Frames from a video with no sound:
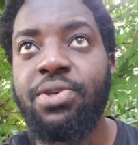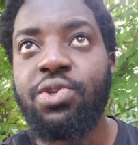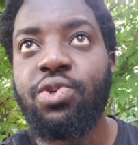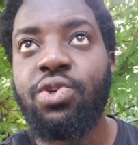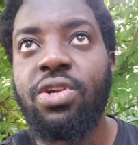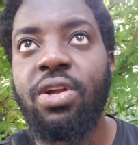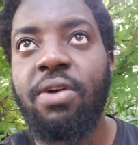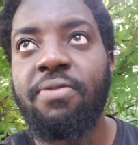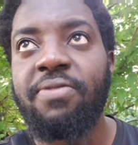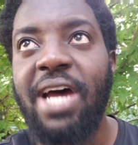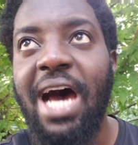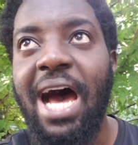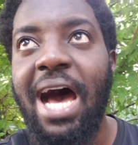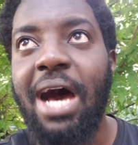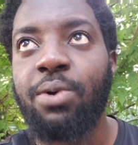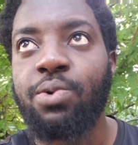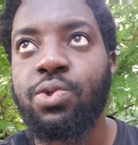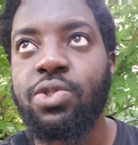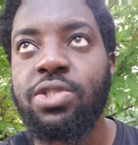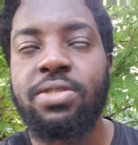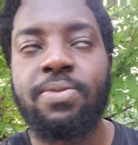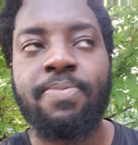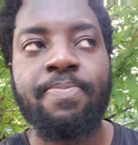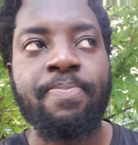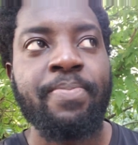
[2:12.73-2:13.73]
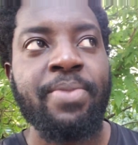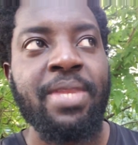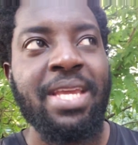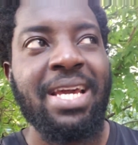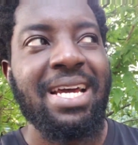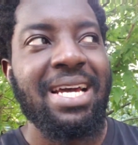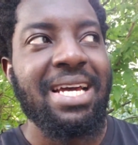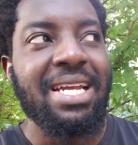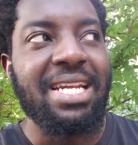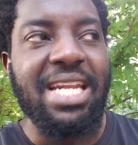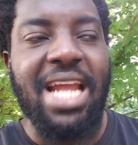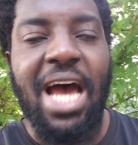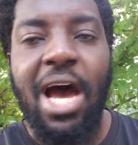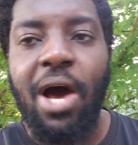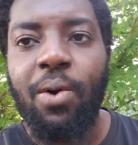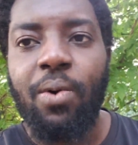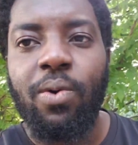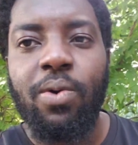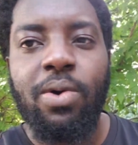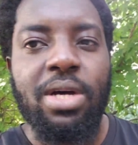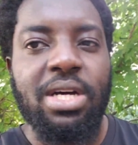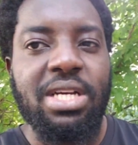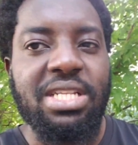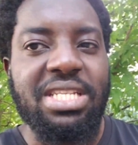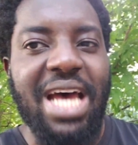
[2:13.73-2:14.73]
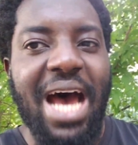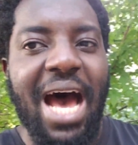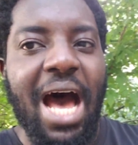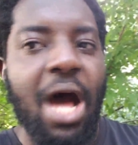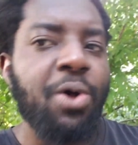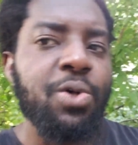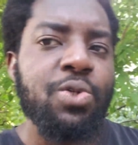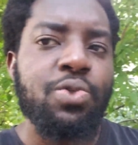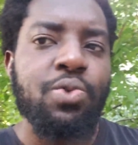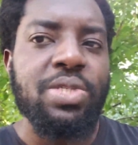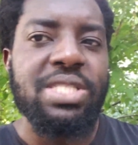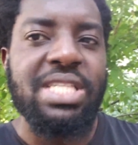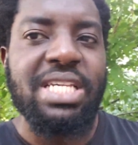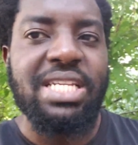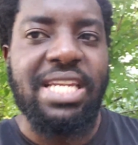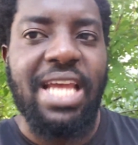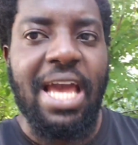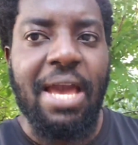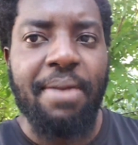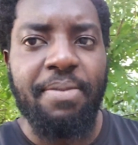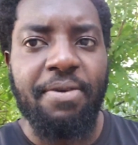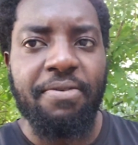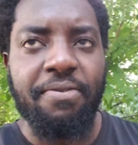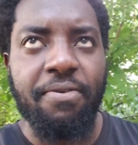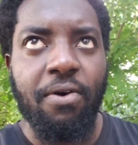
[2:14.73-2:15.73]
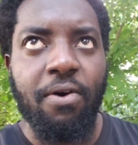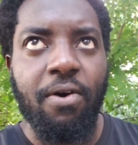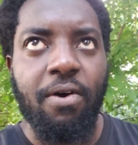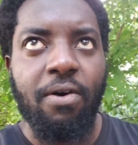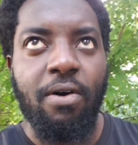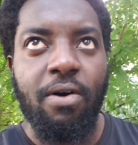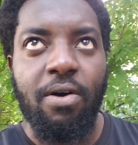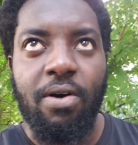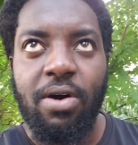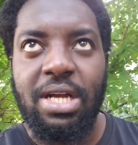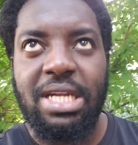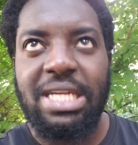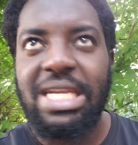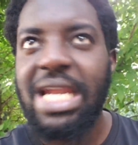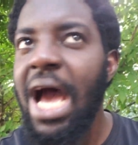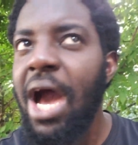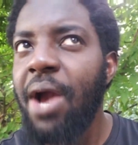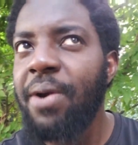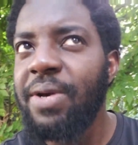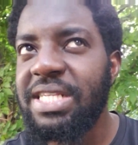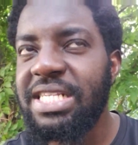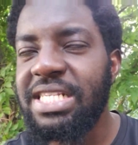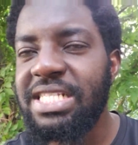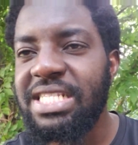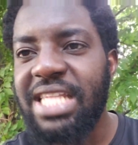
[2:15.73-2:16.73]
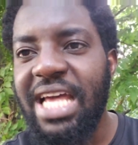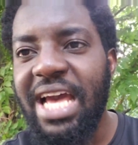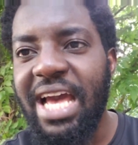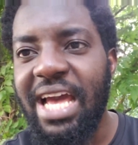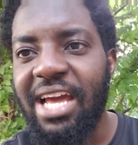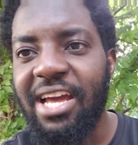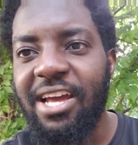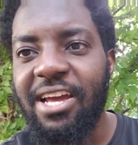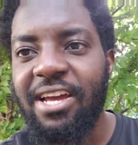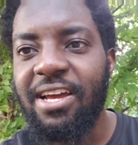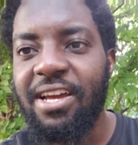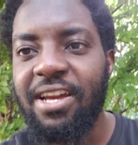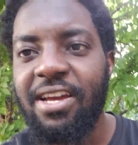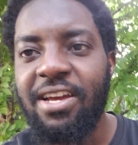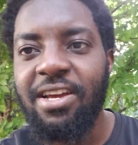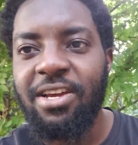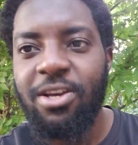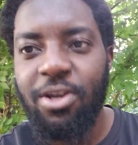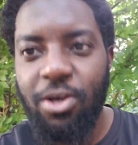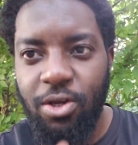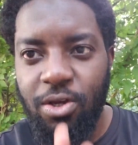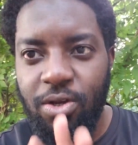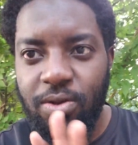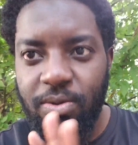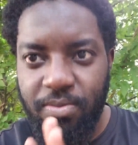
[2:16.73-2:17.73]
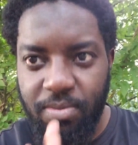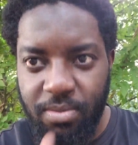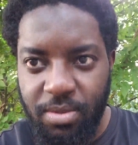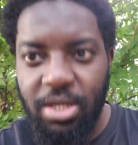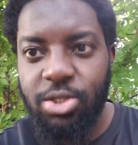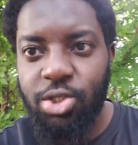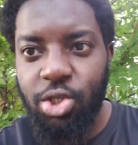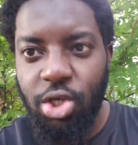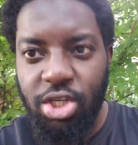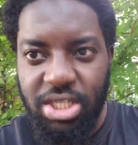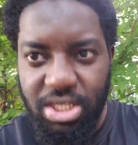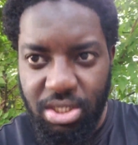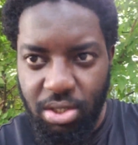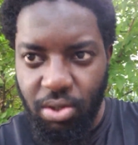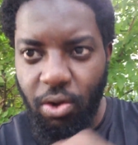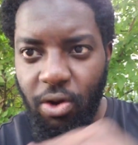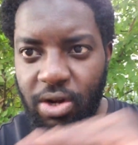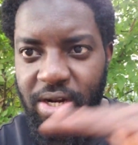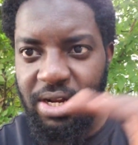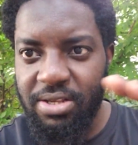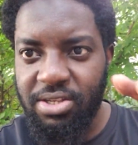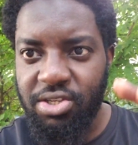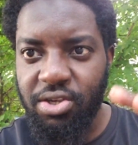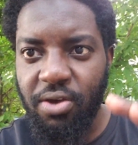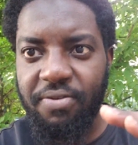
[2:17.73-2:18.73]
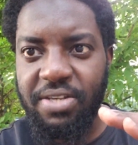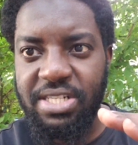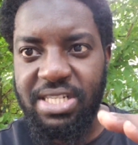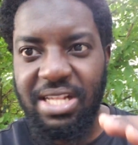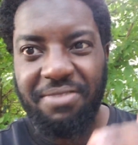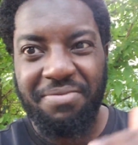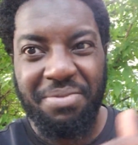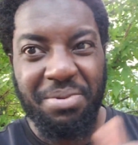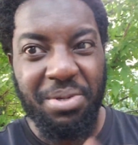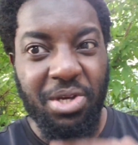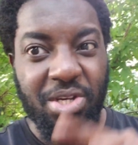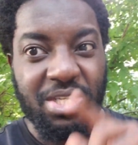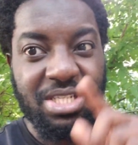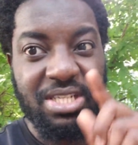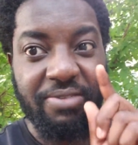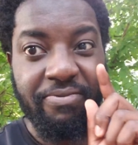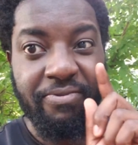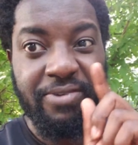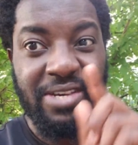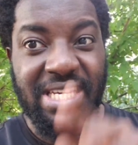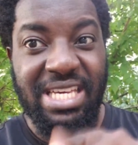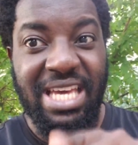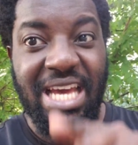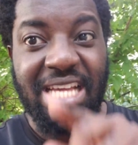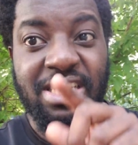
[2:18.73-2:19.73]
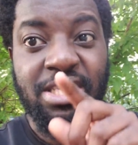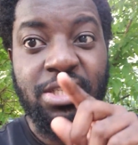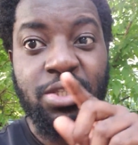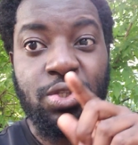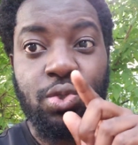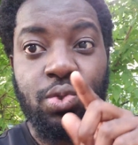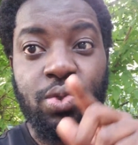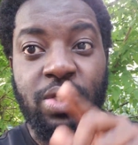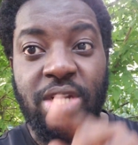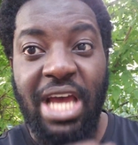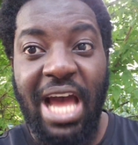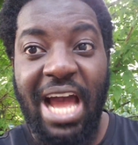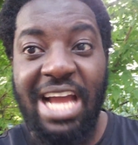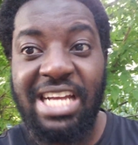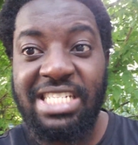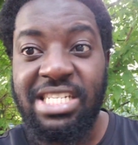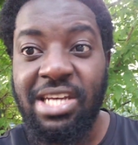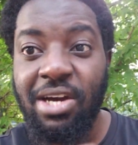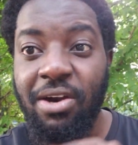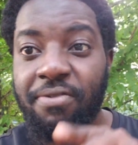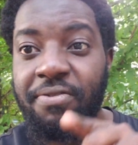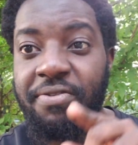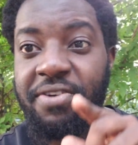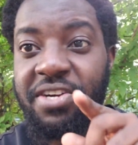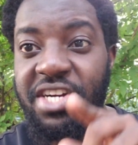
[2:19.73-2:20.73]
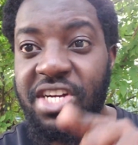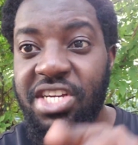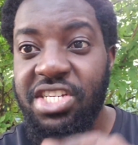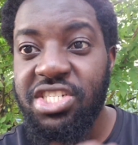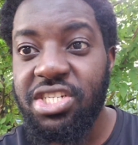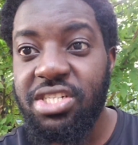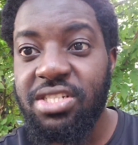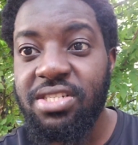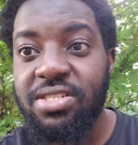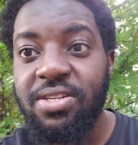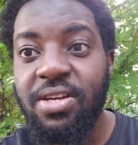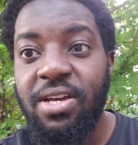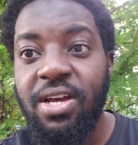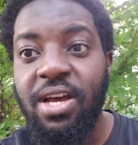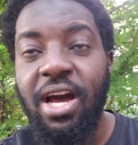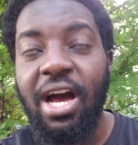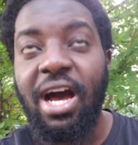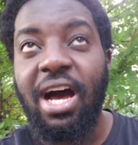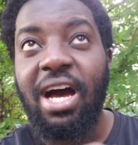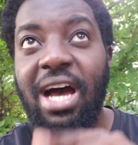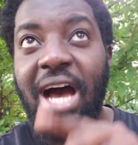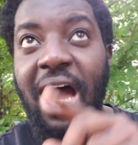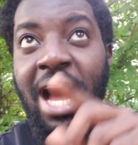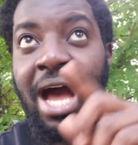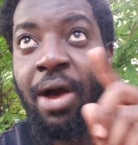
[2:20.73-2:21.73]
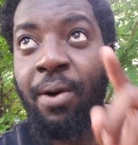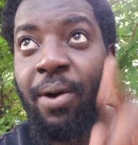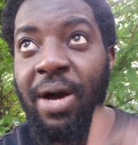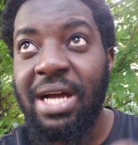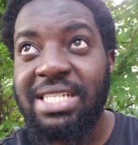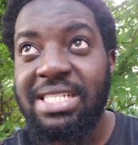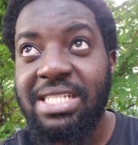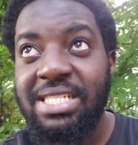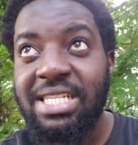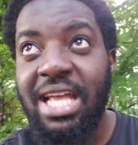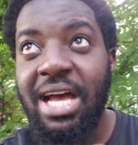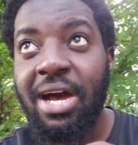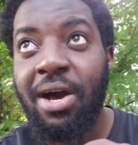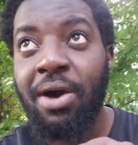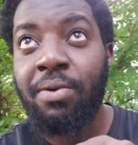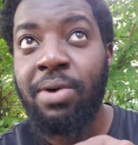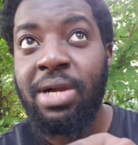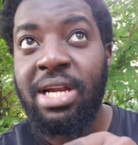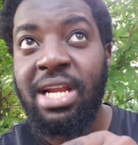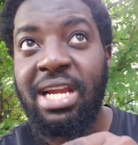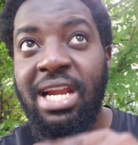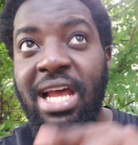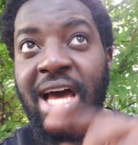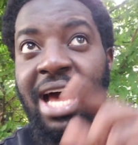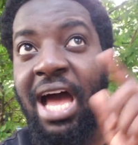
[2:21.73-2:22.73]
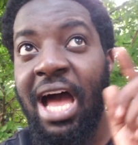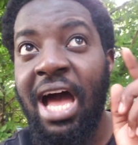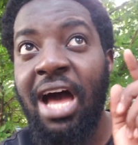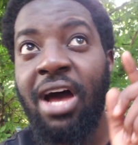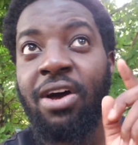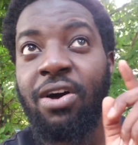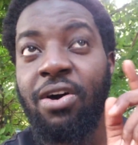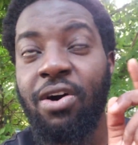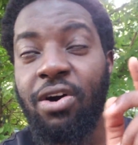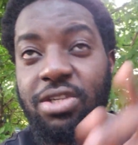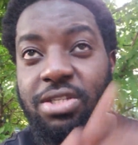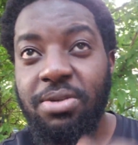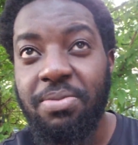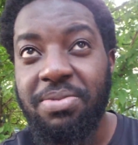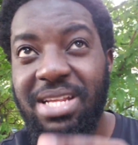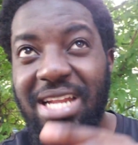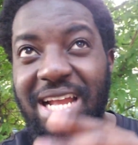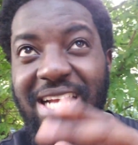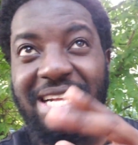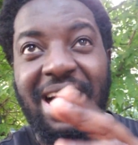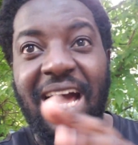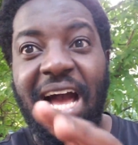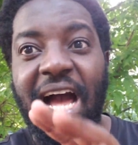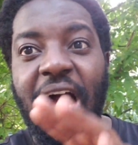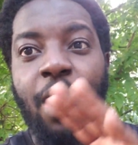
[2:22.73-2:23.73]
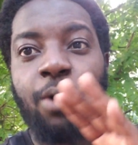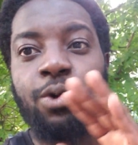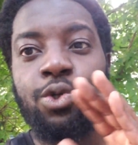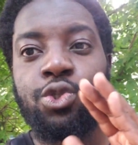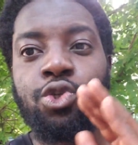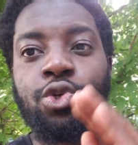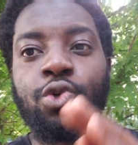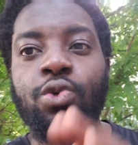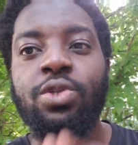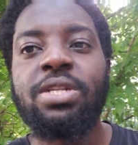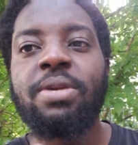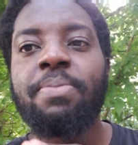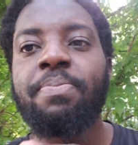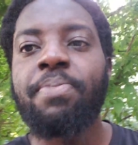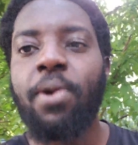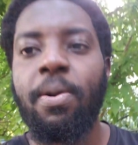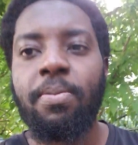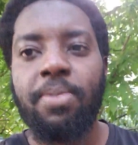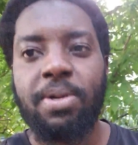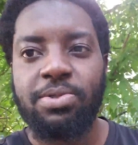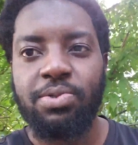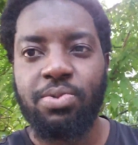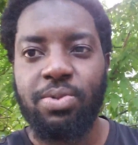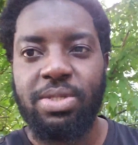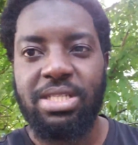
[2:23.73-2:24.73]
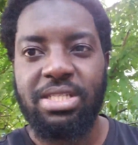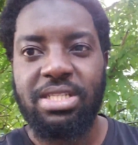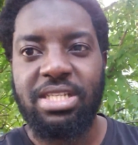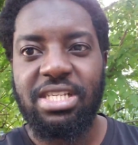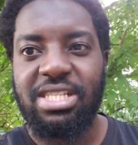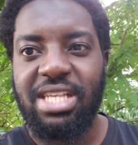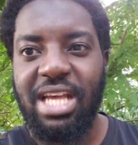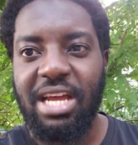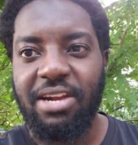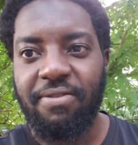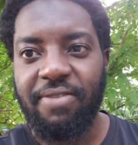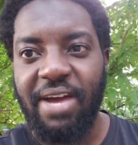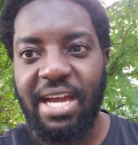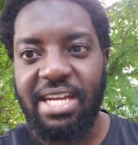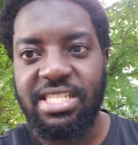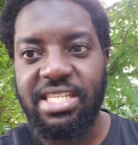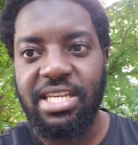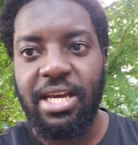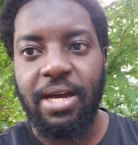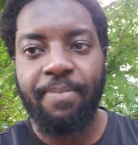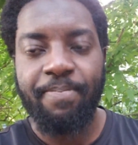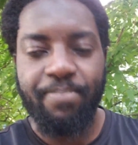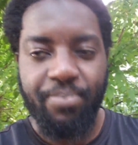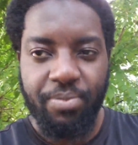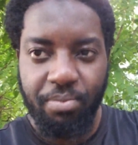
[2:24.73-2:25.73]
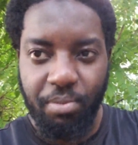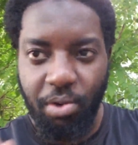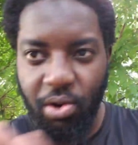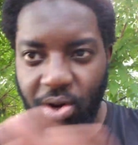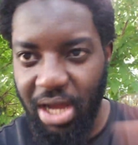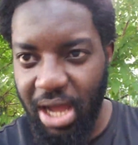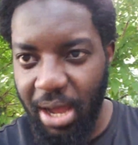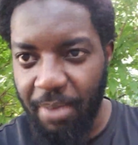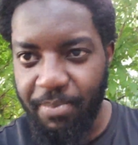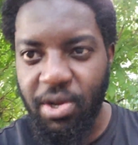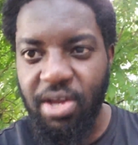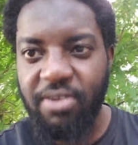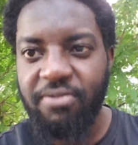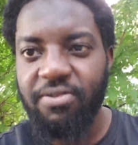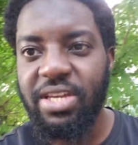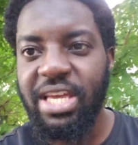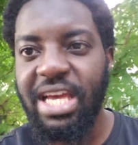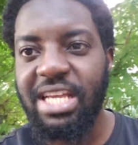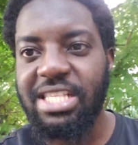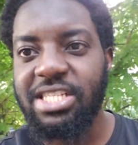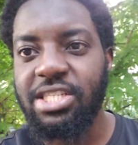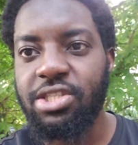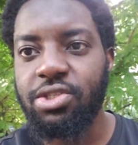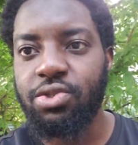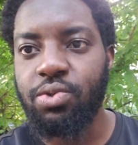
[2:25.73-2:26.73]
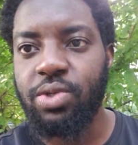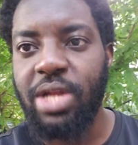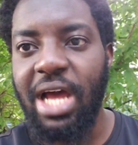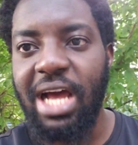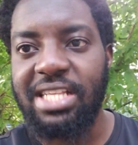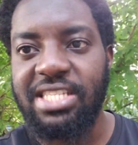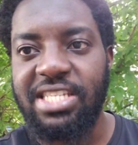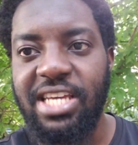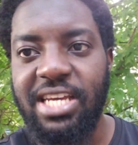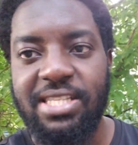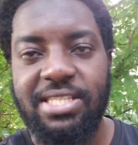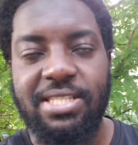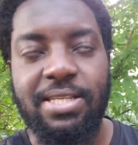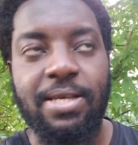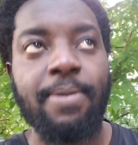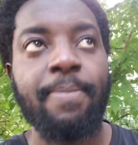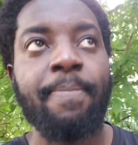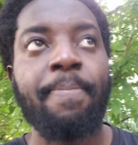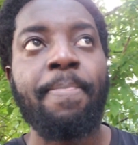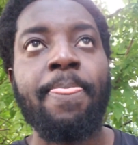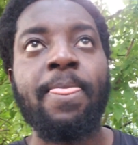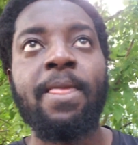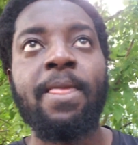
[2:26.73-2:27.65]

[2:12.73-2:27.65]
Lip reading: the building of the house. Now, the house wasn't there before. Now it is there. Just on the surface level, because if you get into the idea of creation, hawadis la awwal laha or something like that, I'll show you the problems with this kind of idea. But I'm not even getting to that yet.